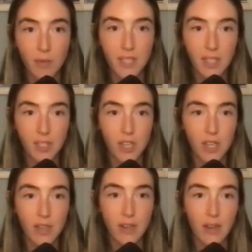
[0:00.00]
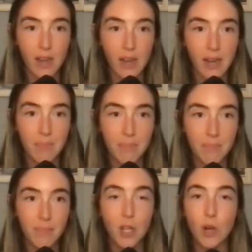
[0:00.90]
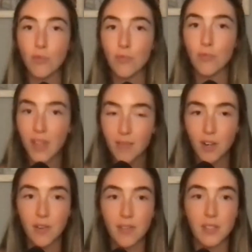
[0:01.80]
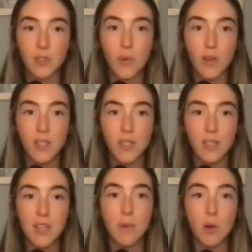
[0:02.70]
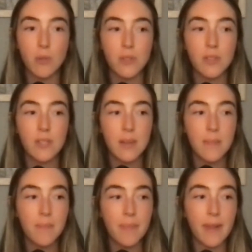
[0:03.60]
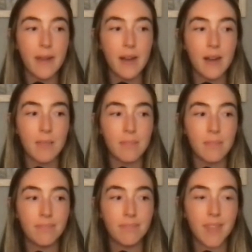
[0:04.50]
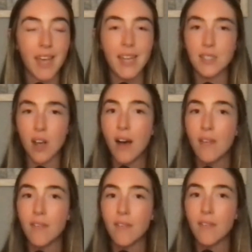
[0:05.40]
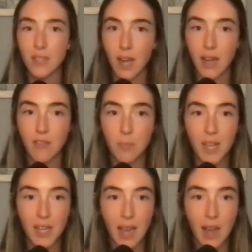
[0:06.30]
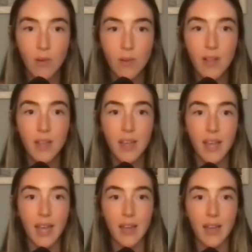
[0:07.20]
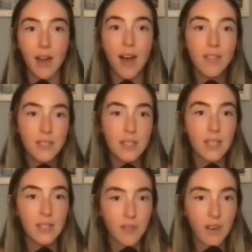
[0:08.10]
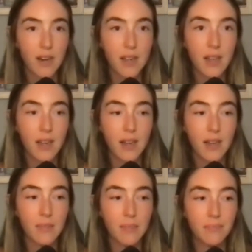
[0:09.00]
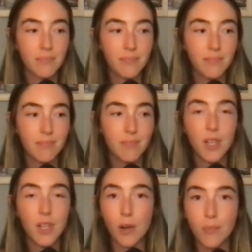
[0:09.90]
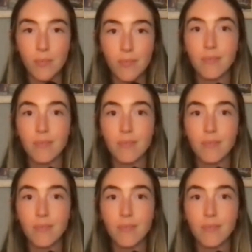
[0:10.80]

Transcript: retention, flavor that's going to be the most, I guess, obvious to kind of pick out. And obviously, it's very, you know,